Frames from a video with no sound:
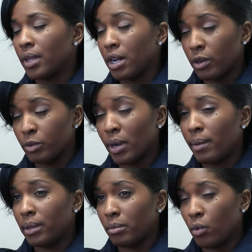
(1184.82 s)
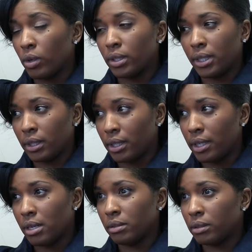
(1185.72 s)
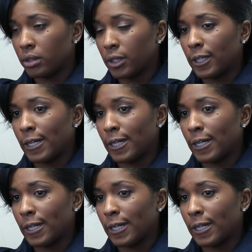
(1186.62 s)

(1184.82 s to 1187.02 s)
It hurts probably more than anything else.